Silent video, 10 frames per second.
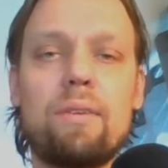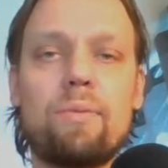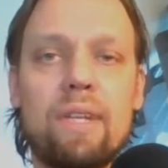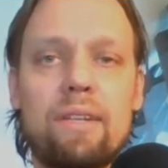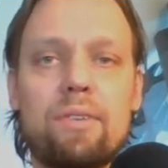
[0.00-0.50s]

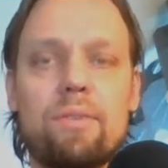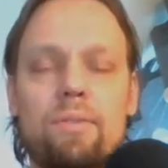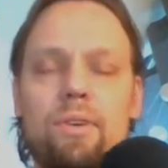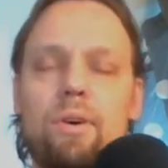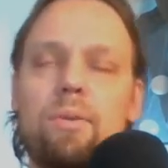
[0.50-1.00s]
We need
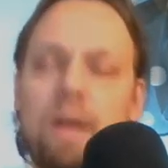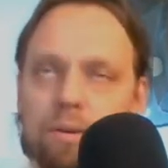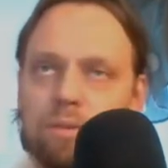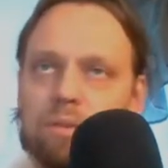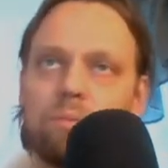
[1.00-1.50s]
to know
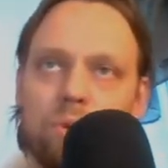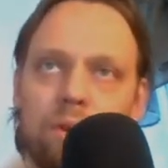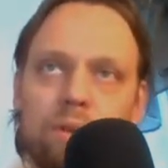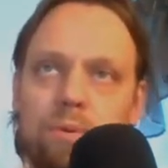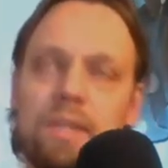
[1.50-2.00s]
how to
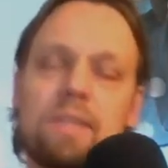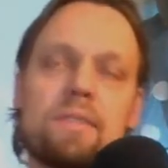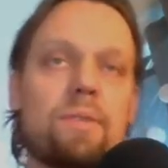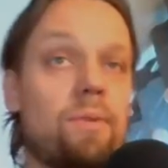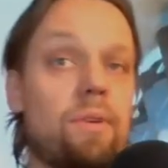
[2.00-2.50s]
work with this
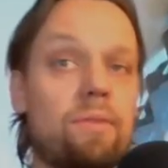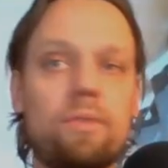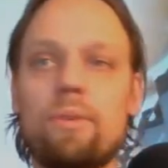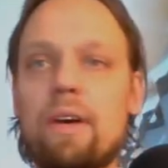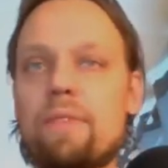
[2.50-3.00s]
in the
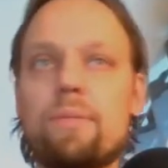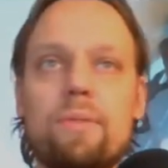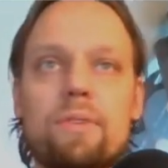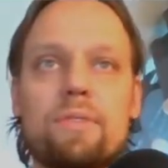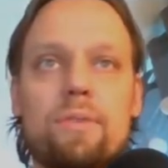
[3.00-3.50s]
workflow afterwards.